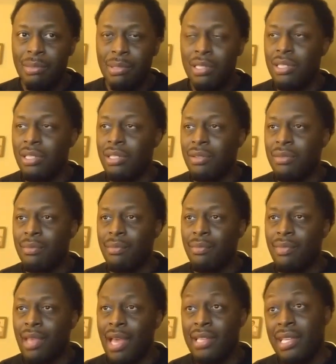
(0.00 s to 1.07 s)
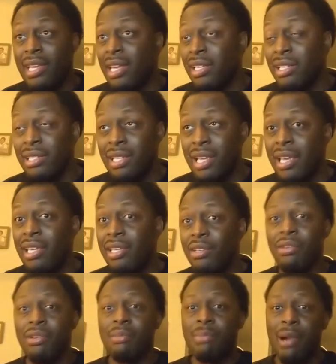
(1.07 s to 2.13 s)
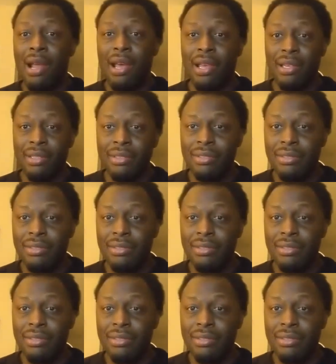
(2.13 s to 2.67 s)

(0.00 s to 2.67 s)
But at the end of the day, you're the prize.